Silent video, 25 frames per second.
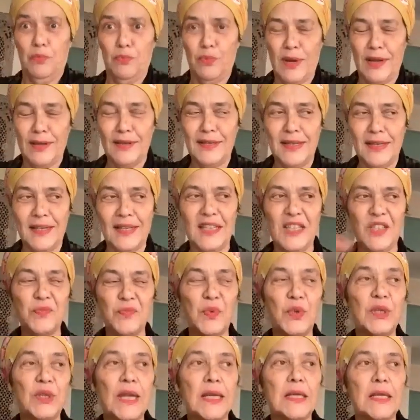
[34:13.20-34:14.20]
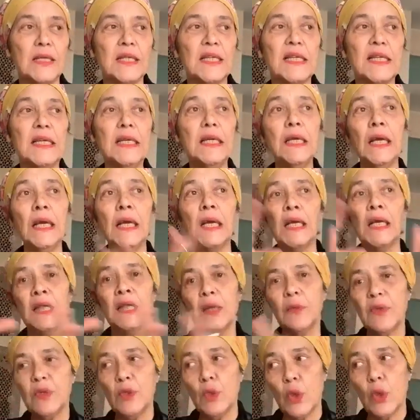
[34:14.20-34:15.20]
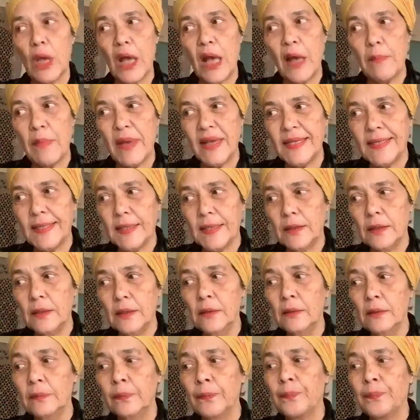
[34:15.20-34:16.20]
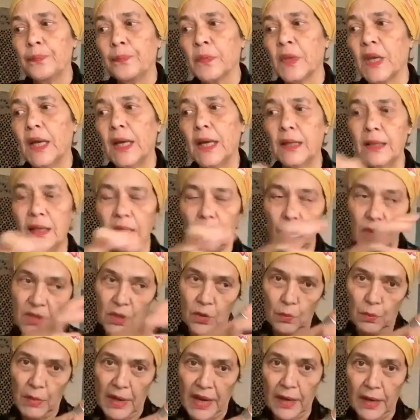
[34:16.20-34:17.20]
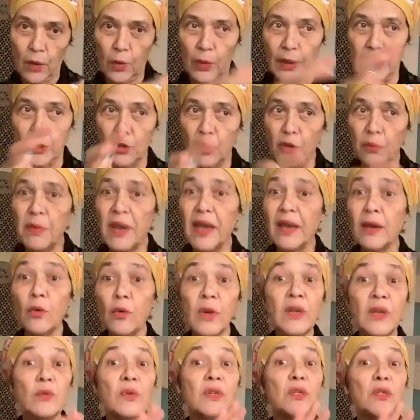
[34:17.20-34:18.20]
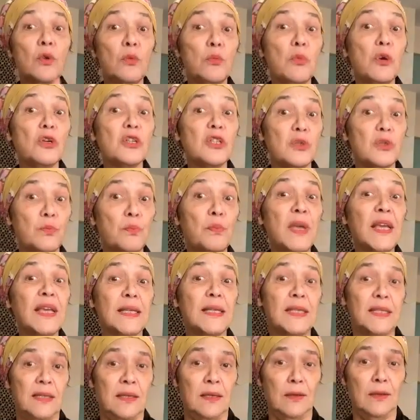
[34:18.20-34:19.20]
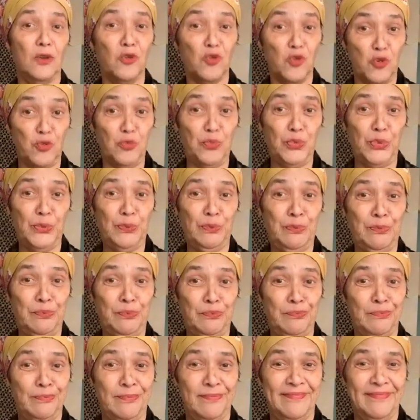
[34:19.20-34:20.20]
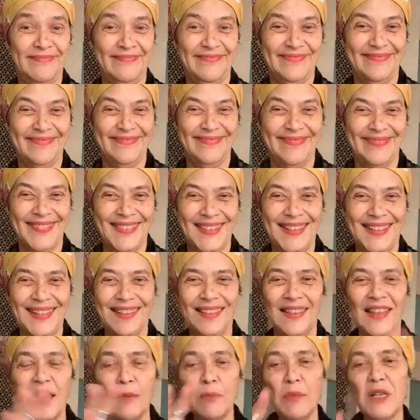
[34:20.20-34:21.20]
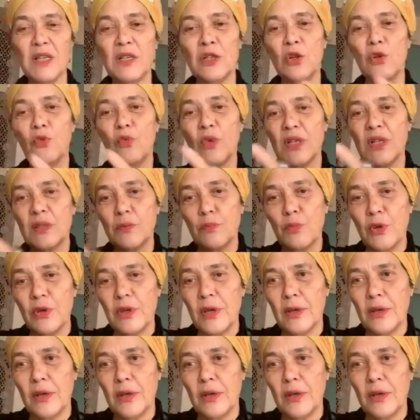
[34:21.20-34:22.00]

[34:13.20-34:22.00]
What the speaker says: Practically spontaneously. There was an Amazon, and there was a migrant. The migrant was the most mixed group. The Amazon was a